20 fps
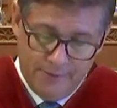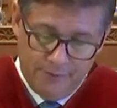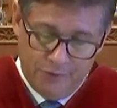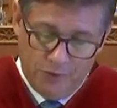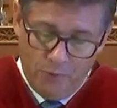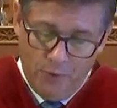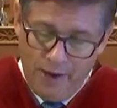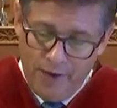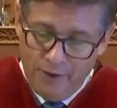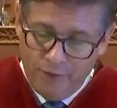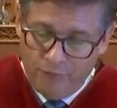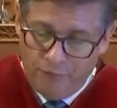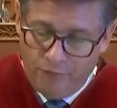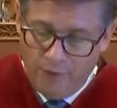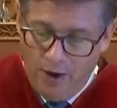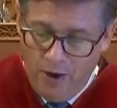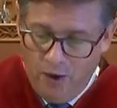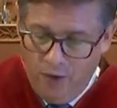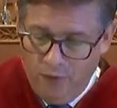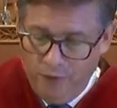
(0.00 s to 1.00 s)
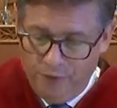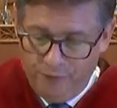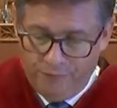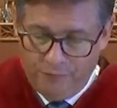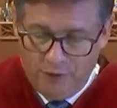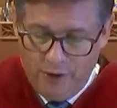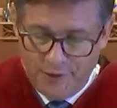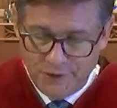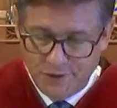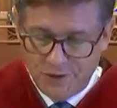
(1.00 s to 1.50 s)
The rain fell, the
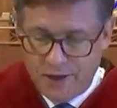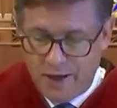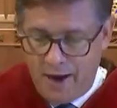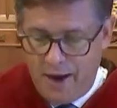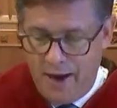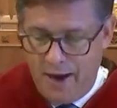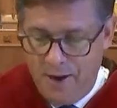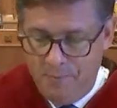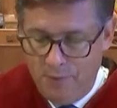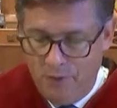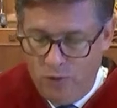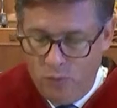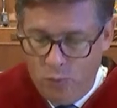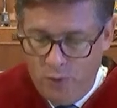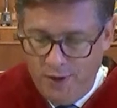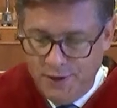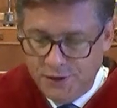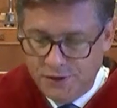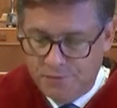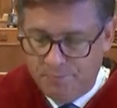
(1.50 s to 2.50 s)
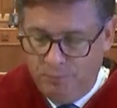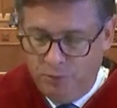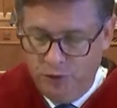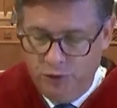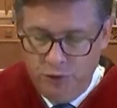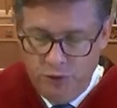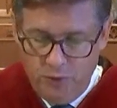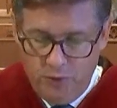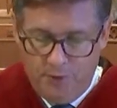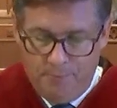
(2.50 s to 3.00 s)
floods came, and the winds
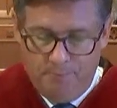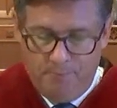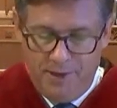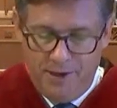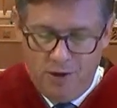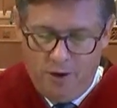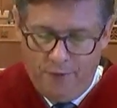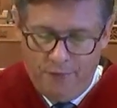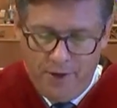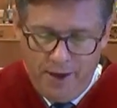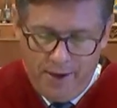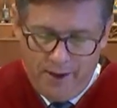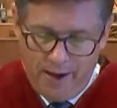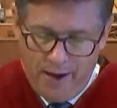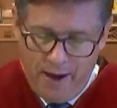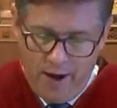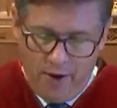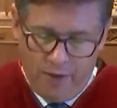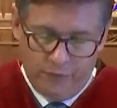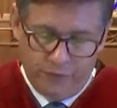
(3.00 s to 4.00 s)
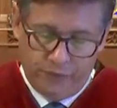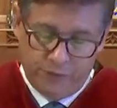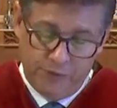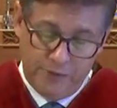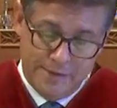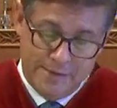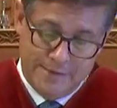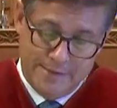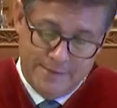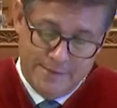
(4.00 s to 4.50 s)
blew and beat on that house,
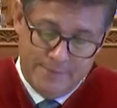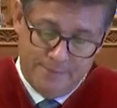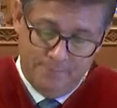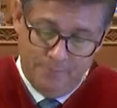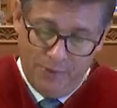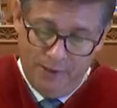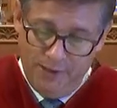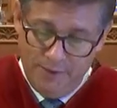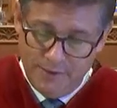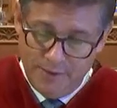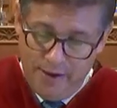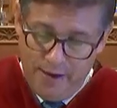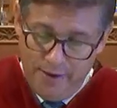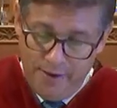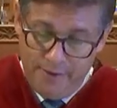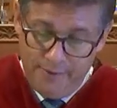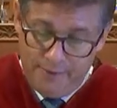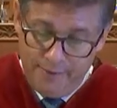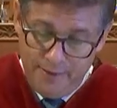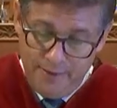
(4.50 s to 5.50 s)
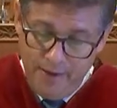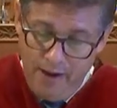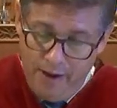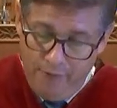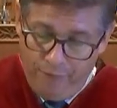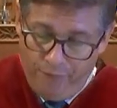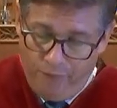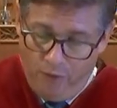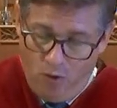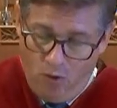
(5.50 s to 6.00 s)
but it did
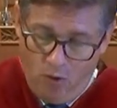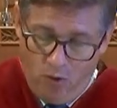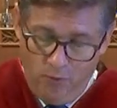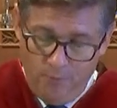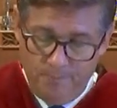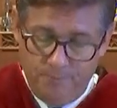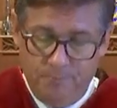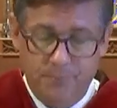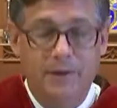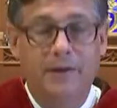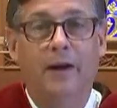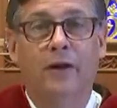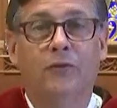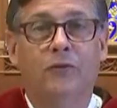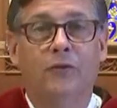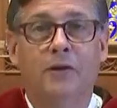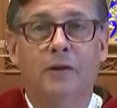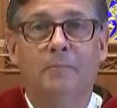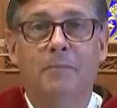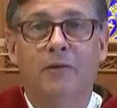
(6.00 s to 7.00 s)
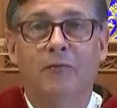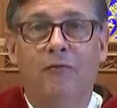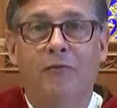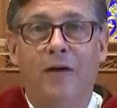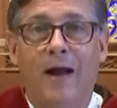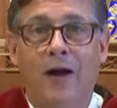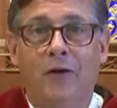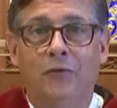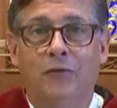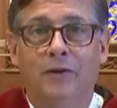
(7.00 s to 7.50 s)
not fall because it had been
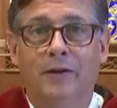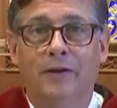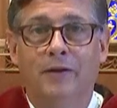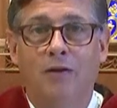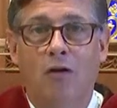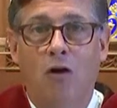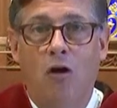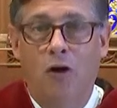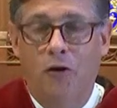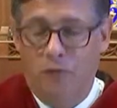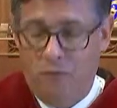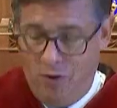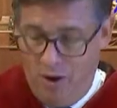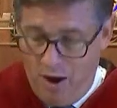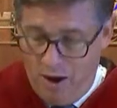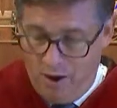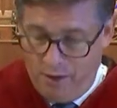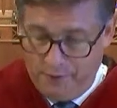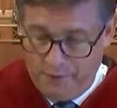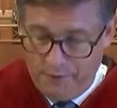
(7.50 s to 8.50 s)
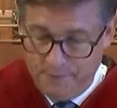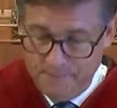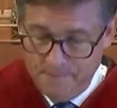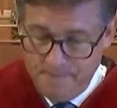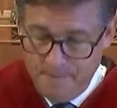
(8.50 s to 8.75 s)
founded on rock.